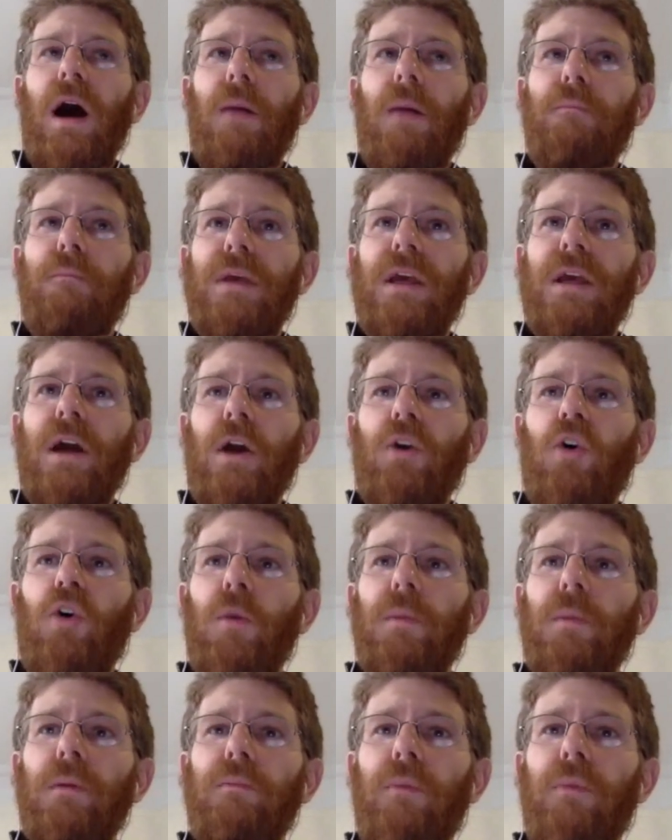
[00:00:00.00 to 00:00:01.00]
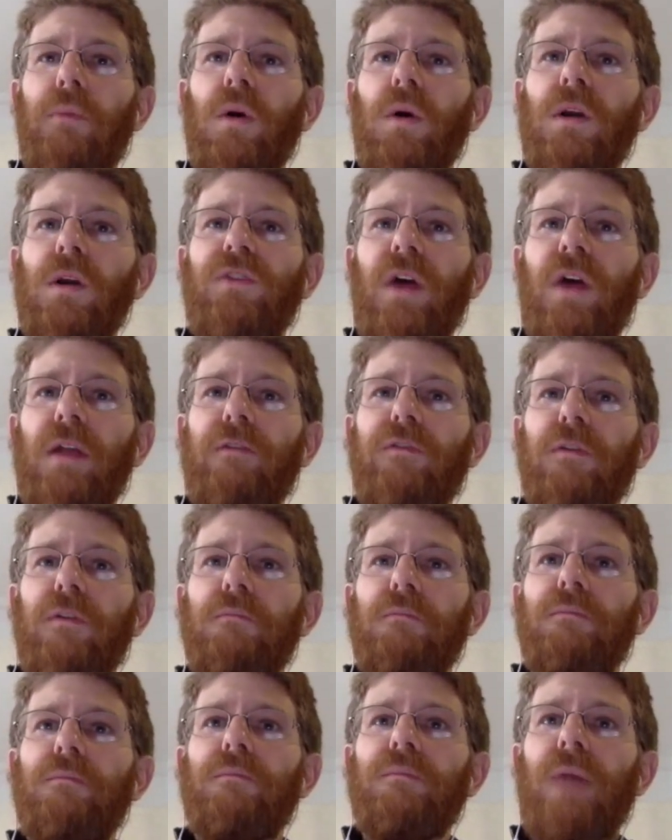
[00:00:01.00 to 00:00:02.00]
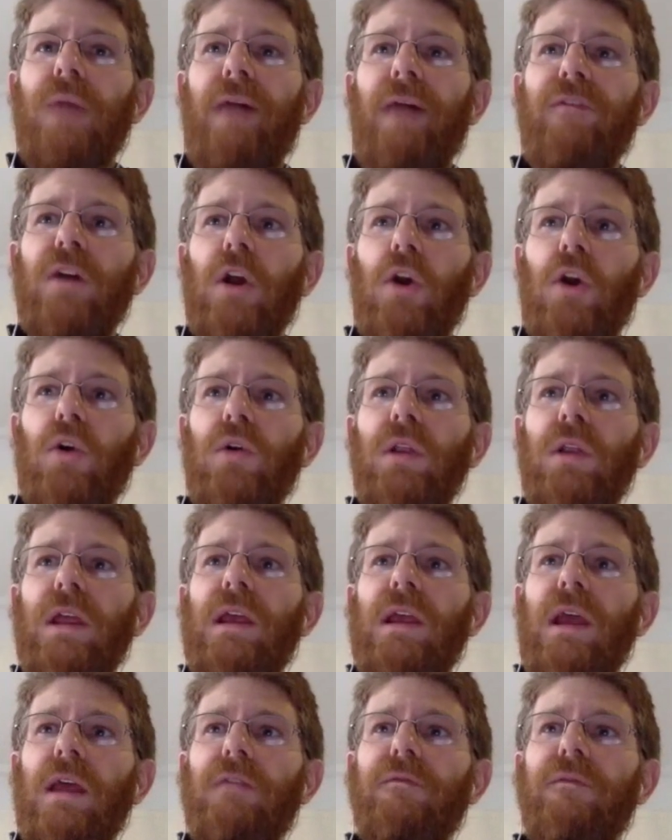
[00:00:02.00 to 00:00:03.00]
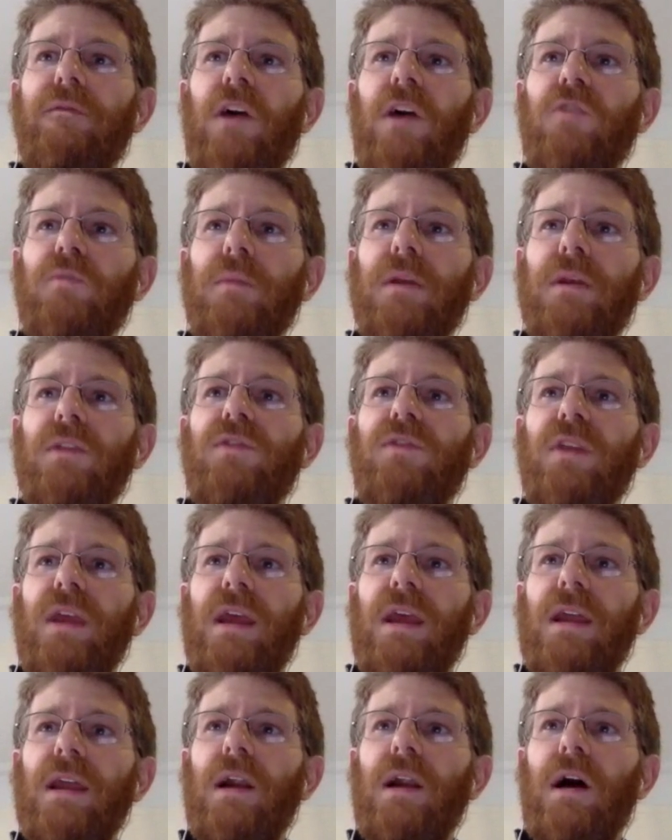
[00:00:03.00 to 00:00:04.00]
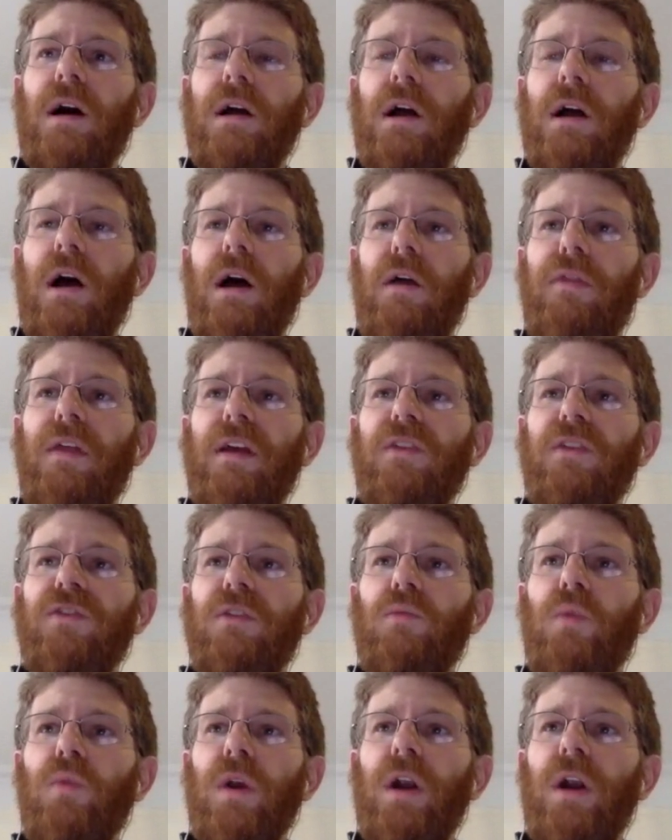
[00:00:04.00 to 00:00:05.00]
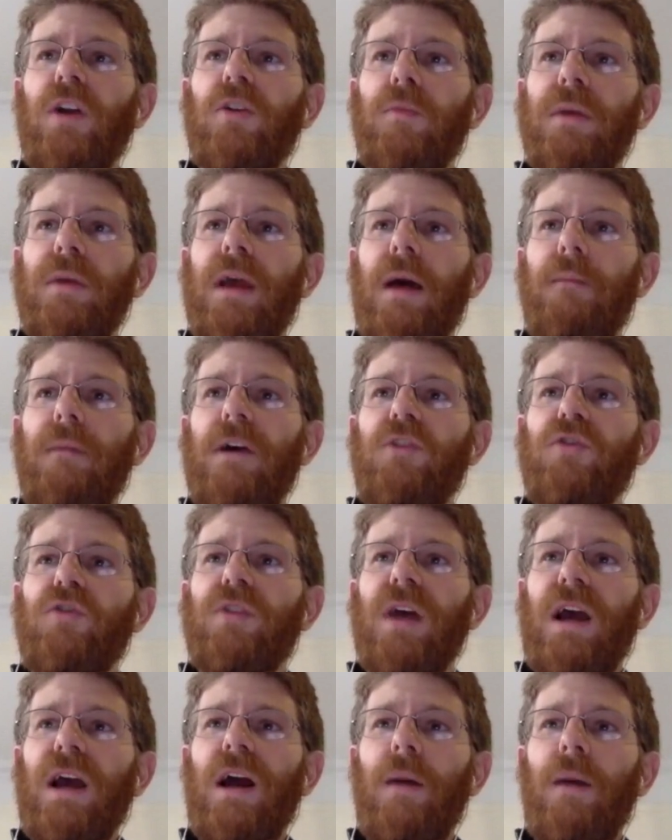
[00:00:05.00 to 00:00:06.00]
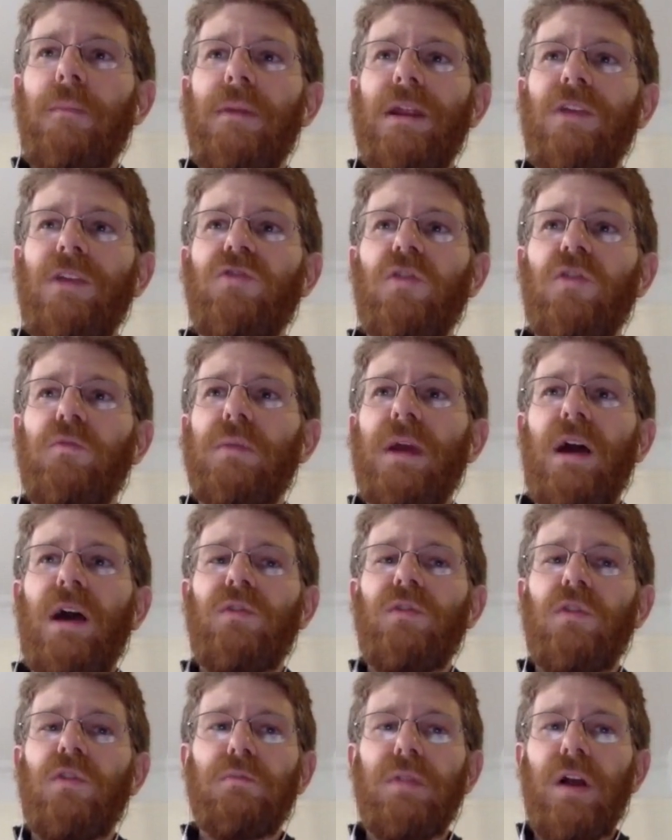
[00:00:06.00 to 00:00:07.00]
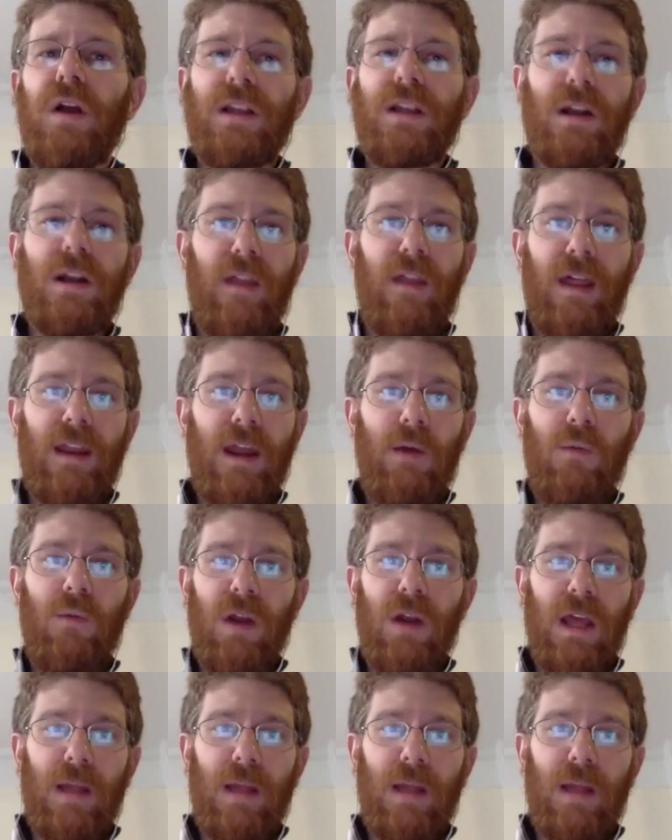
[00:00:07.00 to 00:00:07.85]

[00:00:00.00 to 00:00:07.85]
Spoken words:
being on corporate boards and from having early investments in things that went on to become major tech companies, just because he was plugged into that network at